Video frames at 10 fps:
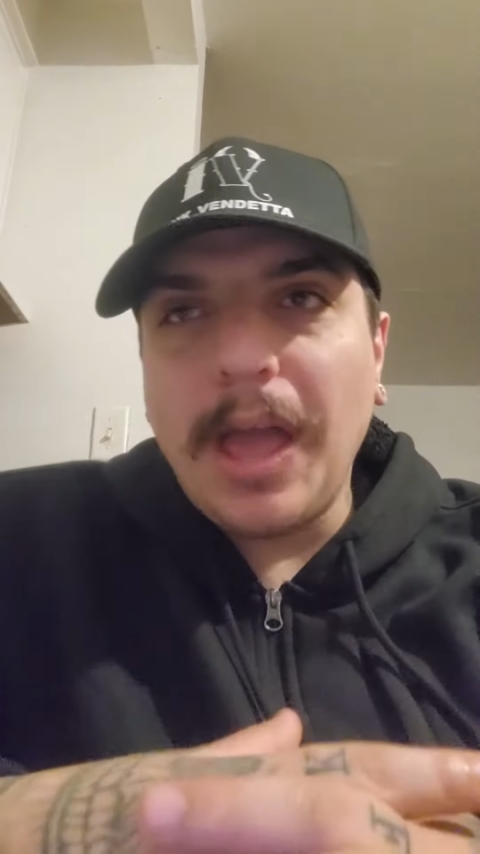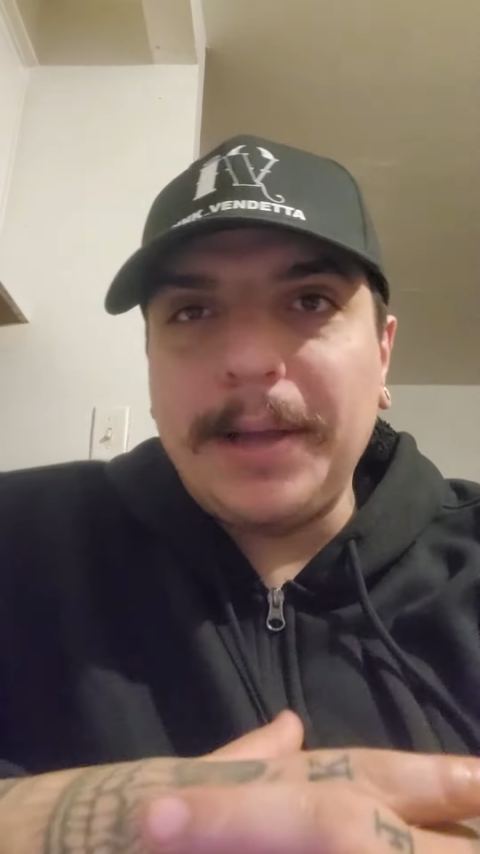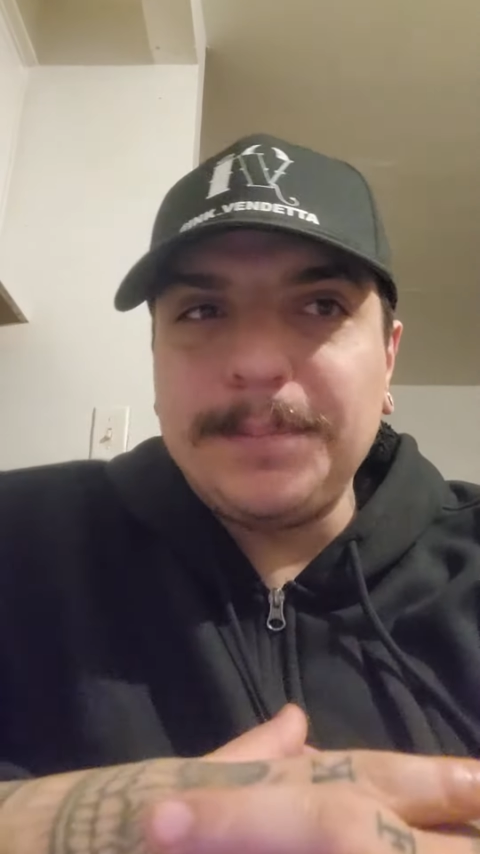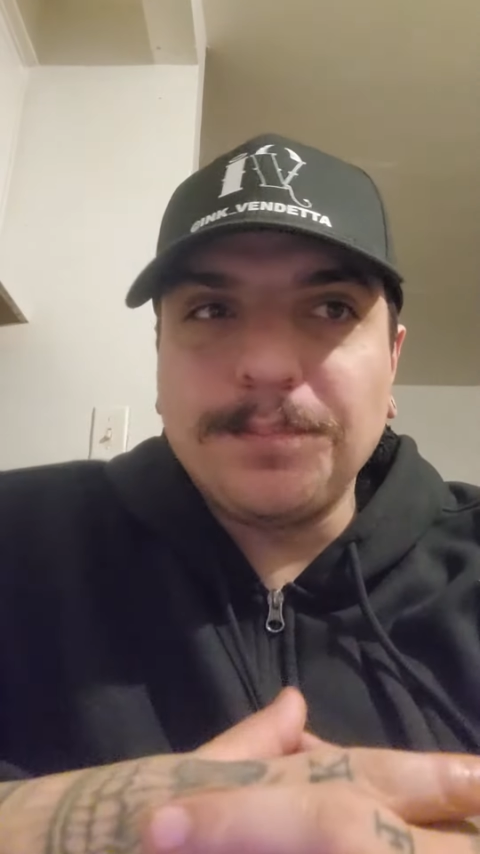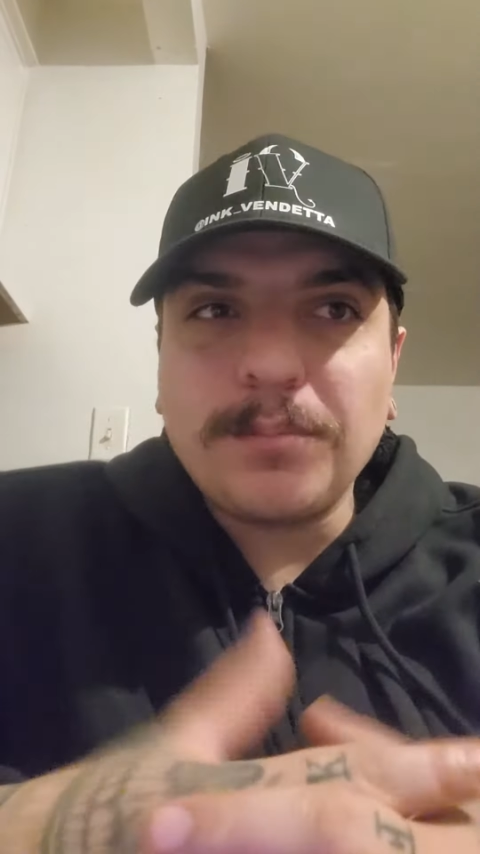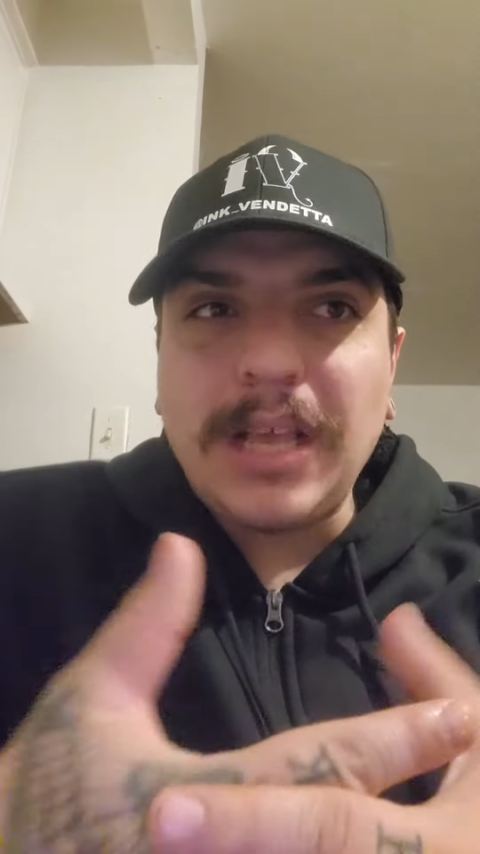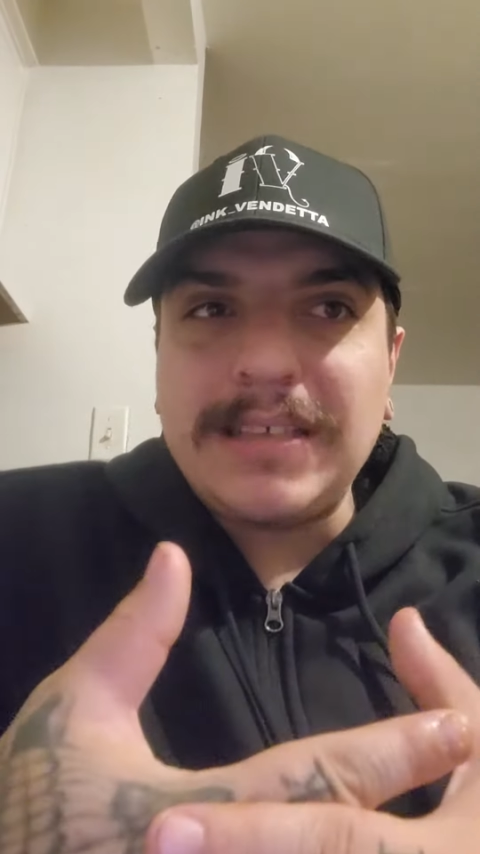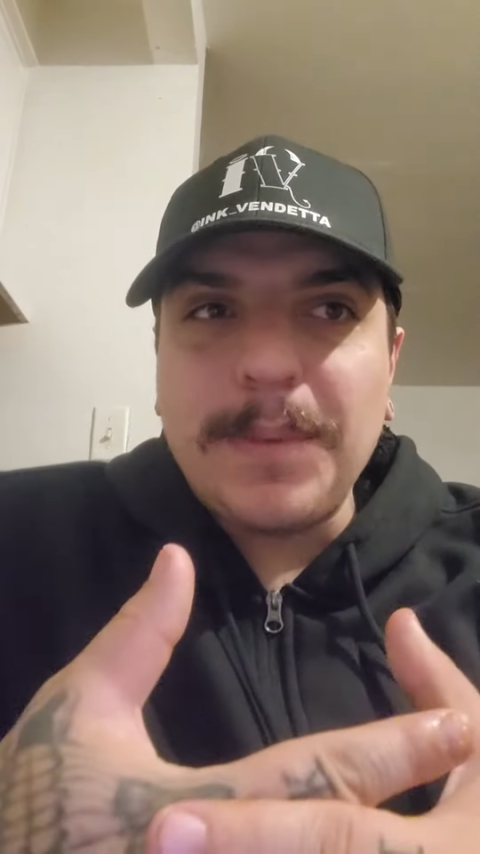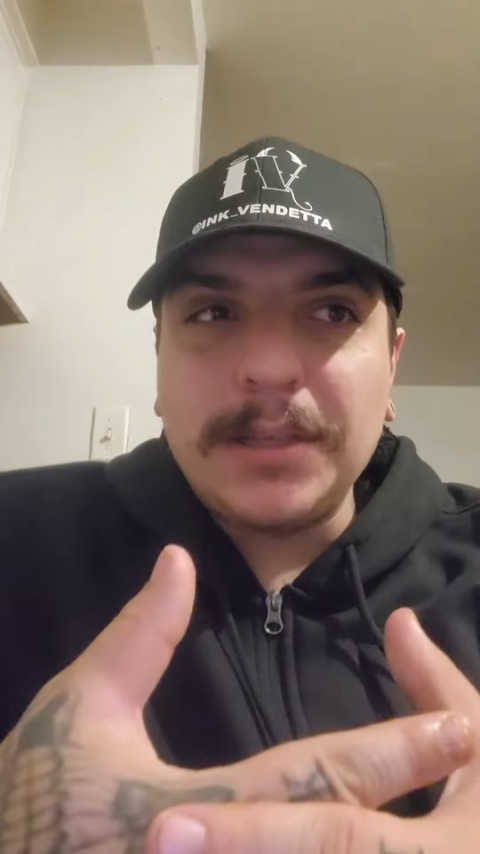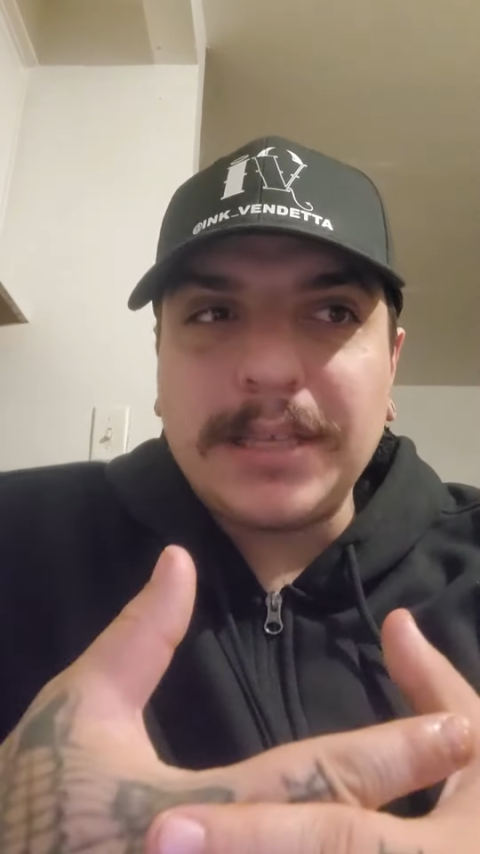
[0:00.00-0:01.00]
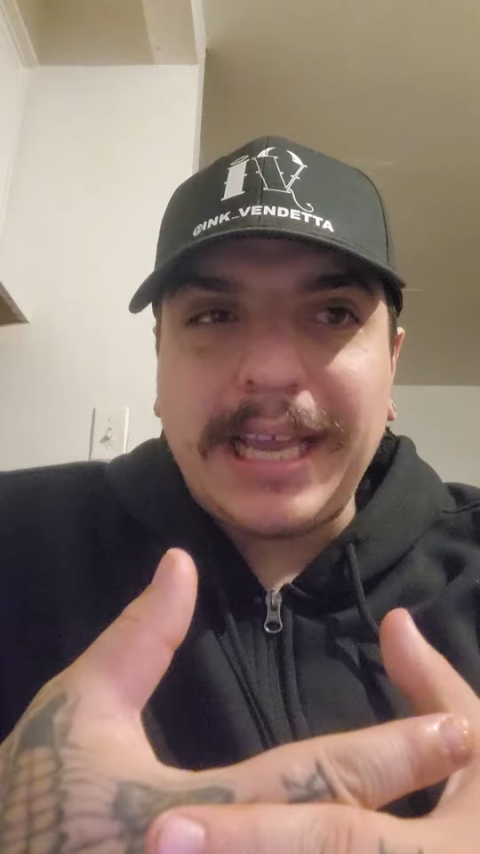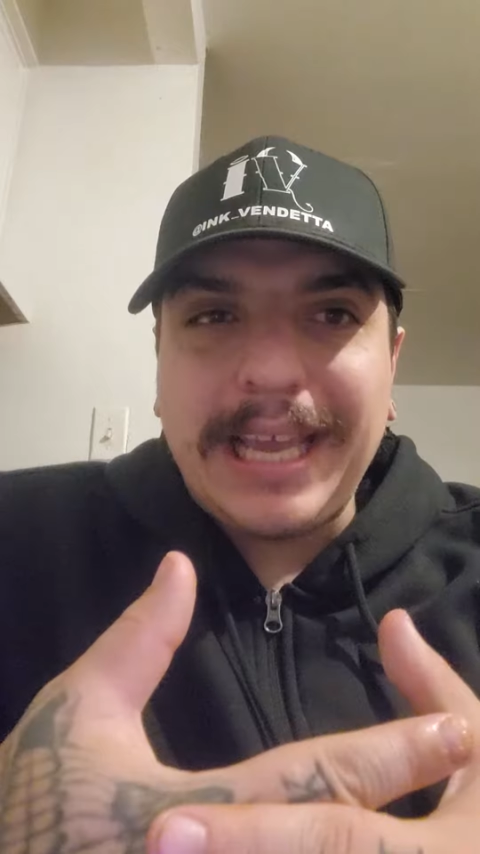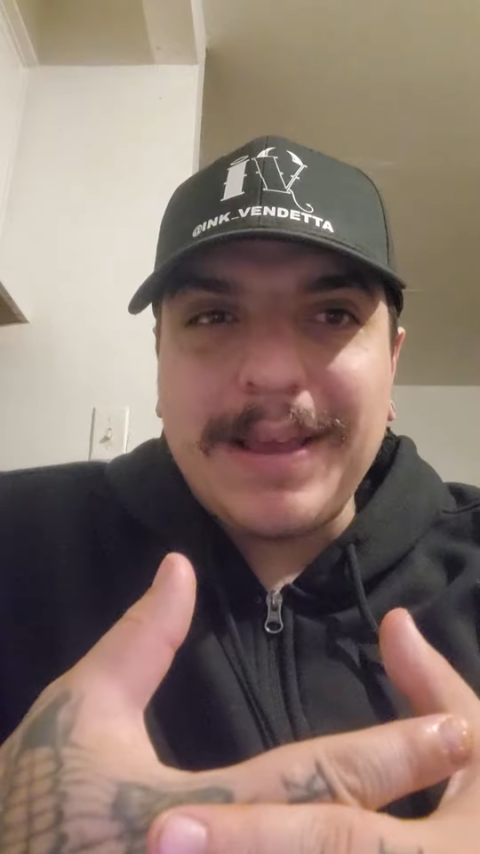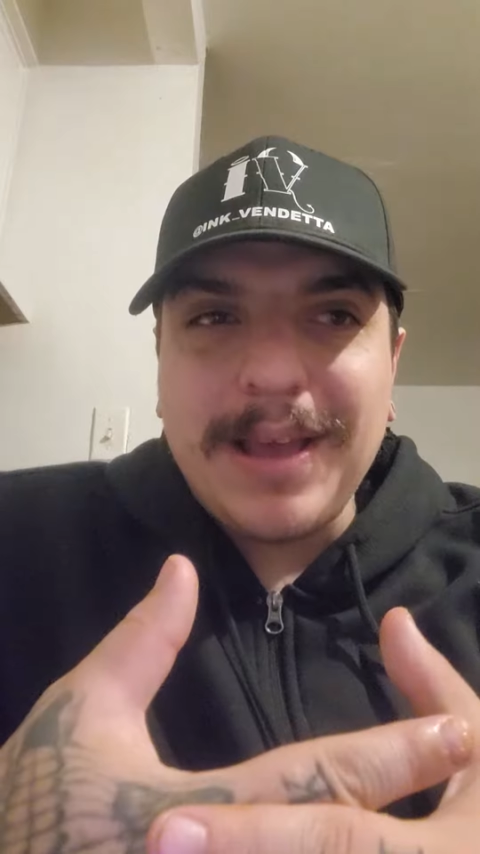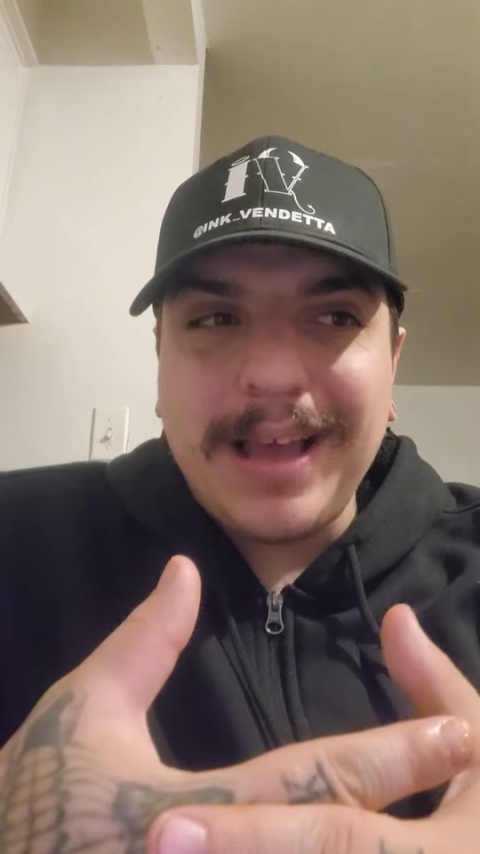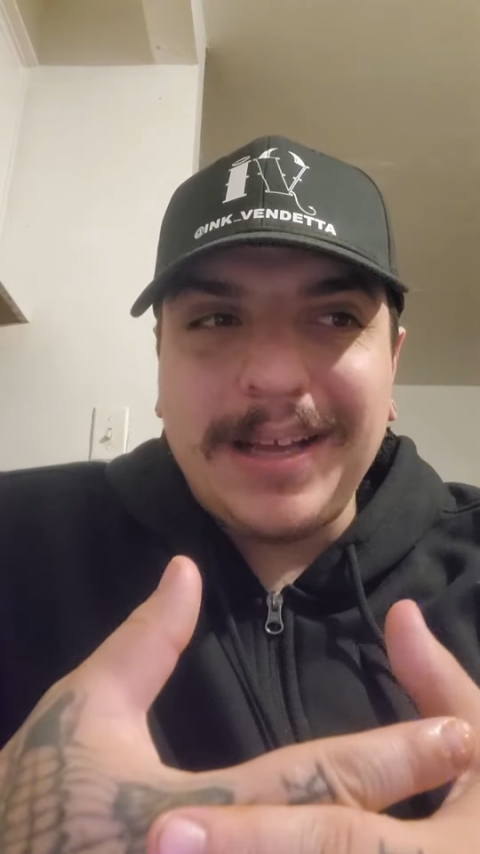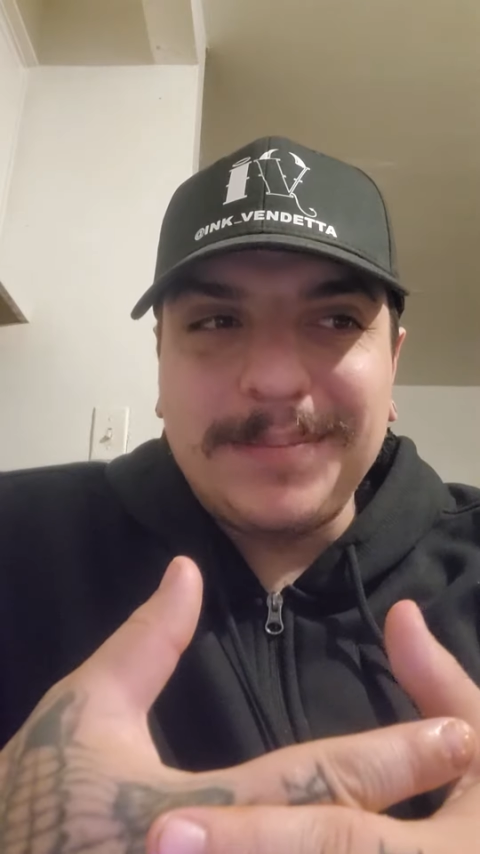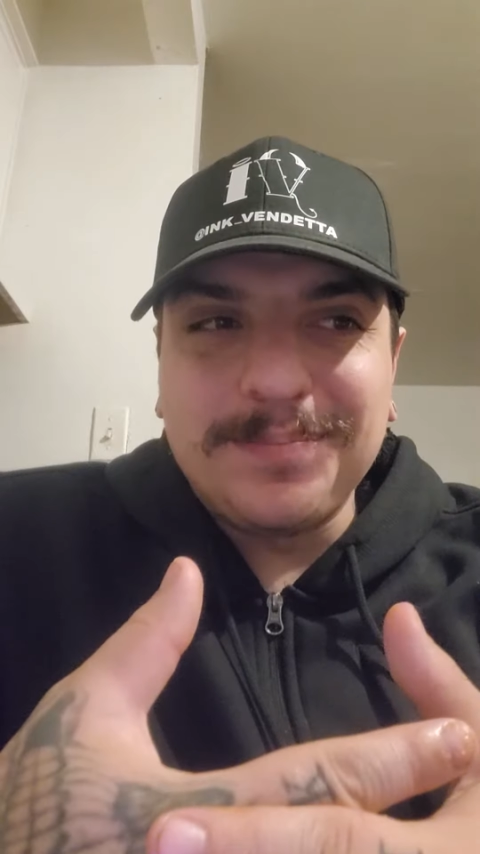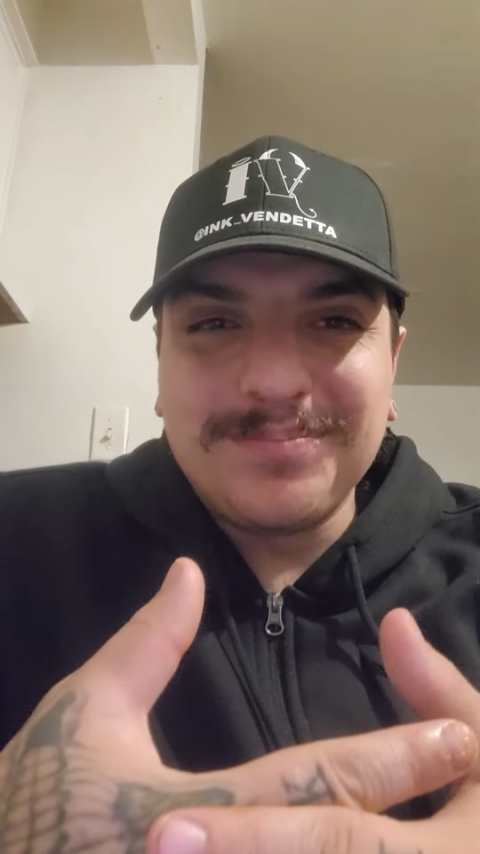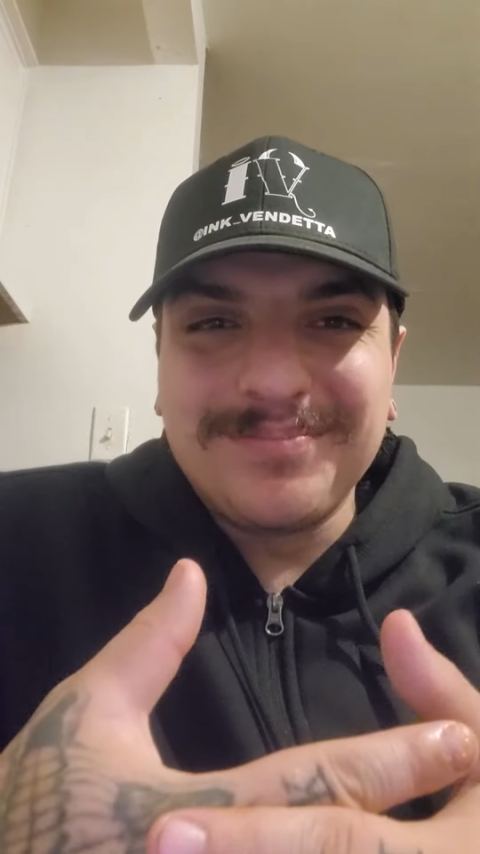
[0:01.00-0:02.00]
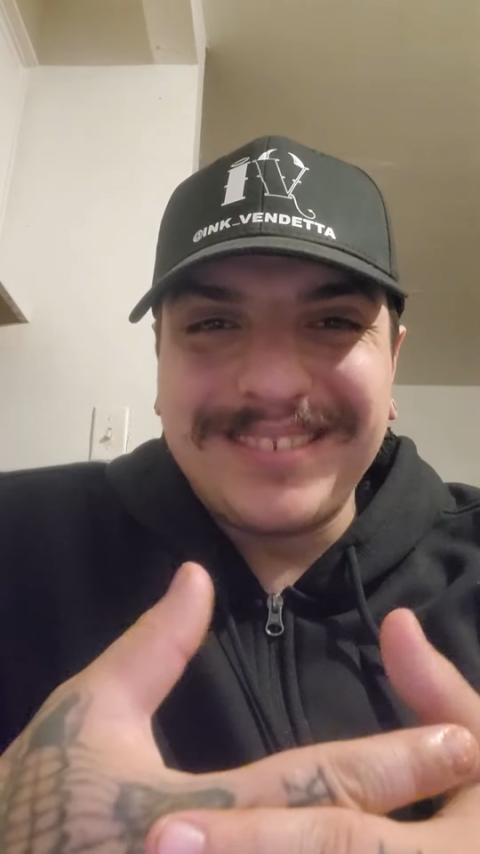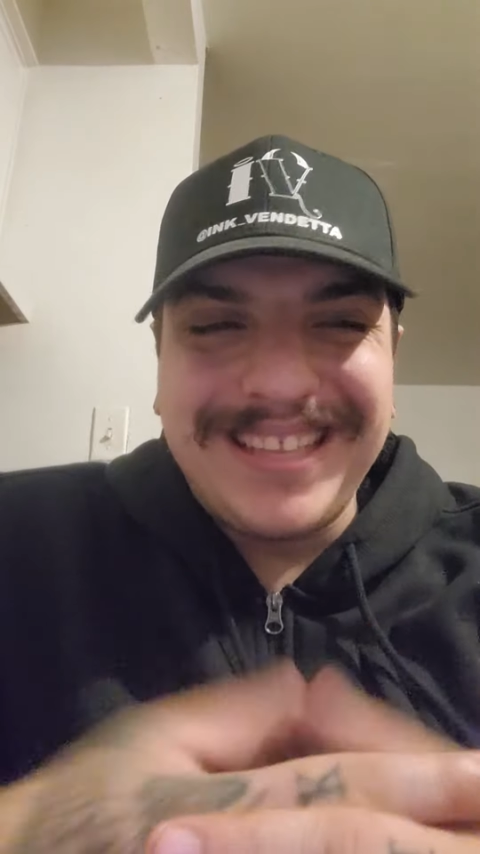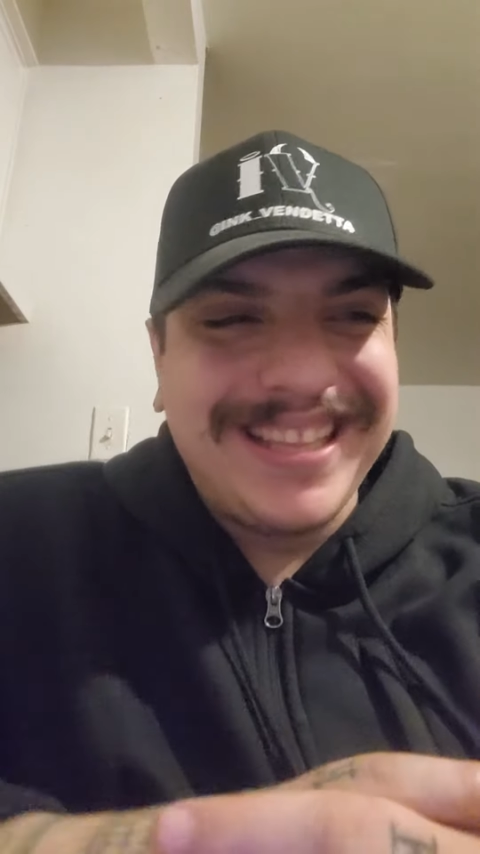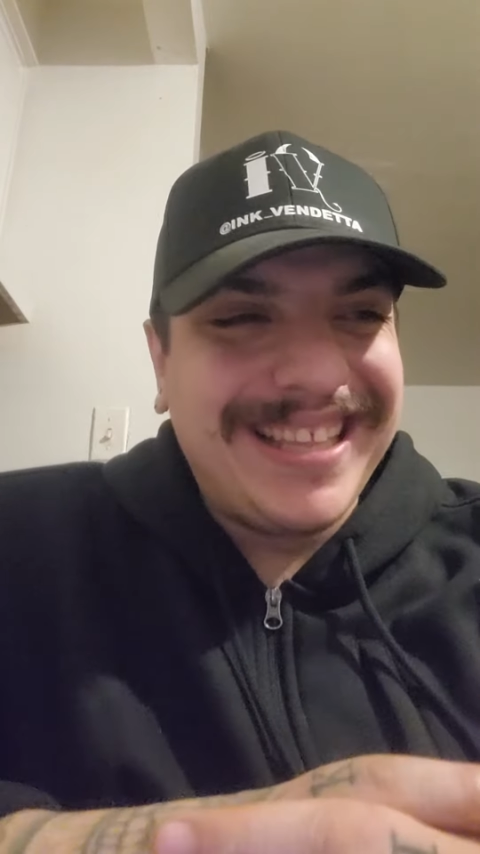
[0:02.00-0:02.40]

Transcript: It's about there's